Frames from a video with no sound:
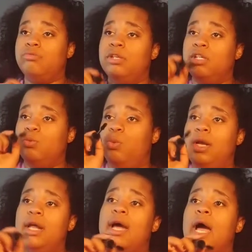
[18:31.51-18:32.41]
because
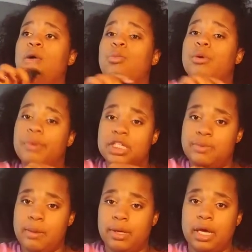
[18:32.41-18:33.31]
one day I will put my
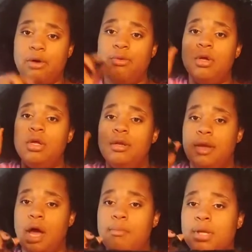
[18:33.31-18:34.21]
spam account
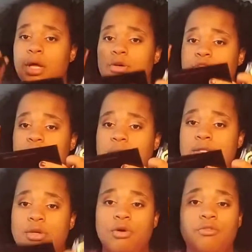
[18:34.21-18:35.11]
down below so you guys
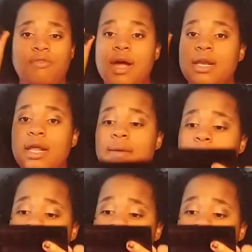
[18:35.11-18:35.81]
can go find it.